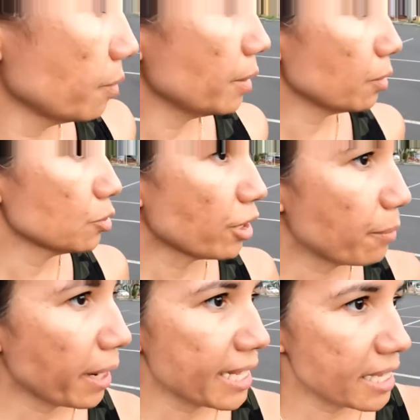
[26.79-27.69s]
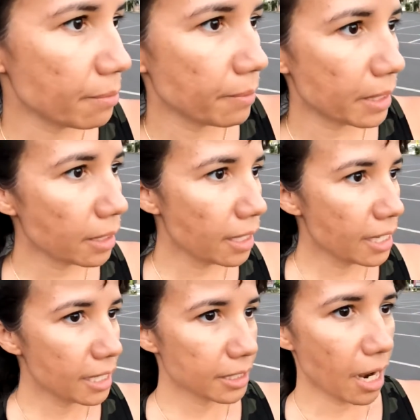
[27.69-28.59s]
people drive by seeing me
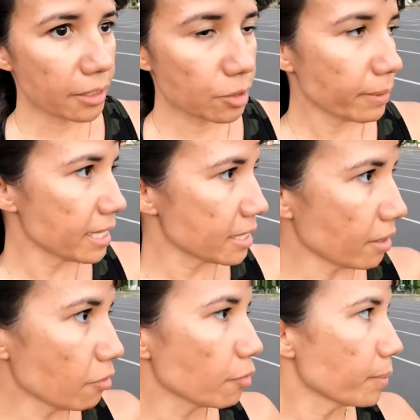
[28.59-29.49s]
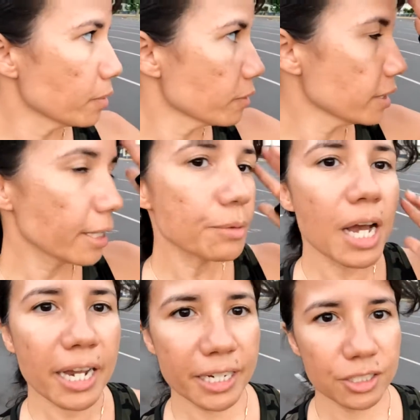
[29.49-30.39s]
talk to myself, but really I'm
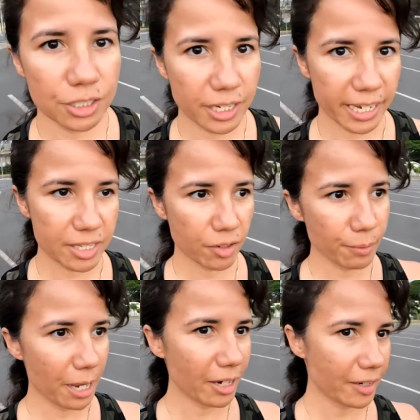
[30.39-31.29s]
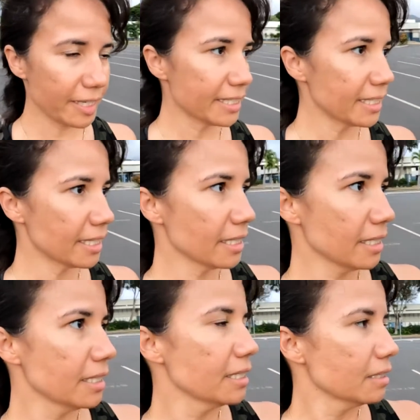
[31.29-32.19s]
talking to you guys, so I'm not crazy.
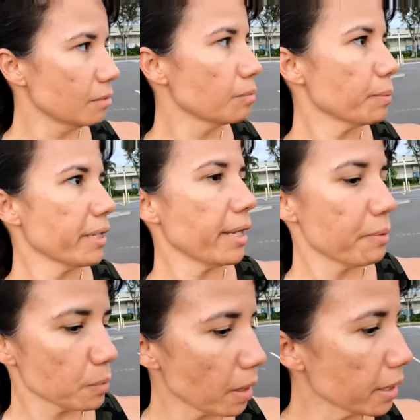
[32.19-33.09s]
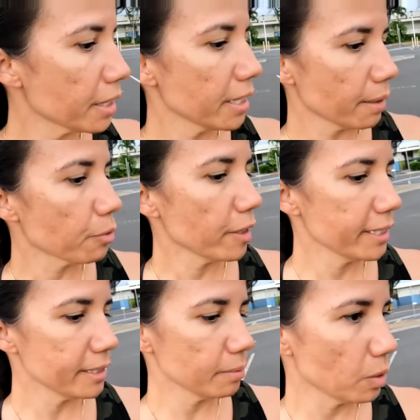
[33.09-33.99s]
But my neighbors probably think I'm
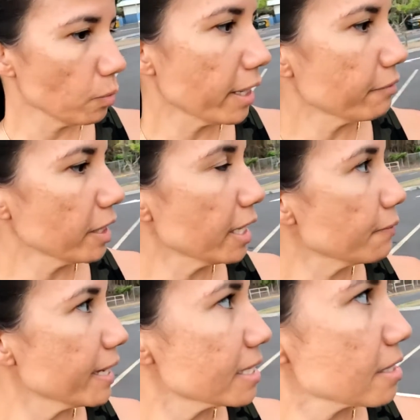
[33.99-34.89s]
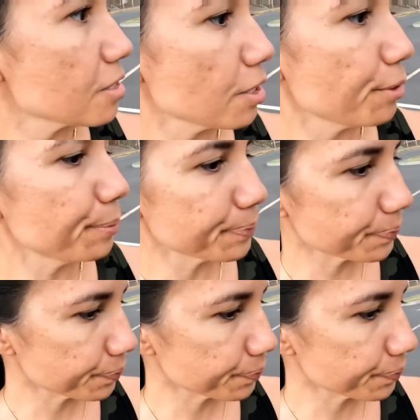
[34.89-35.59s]
crazy, but whatever. Anyways, so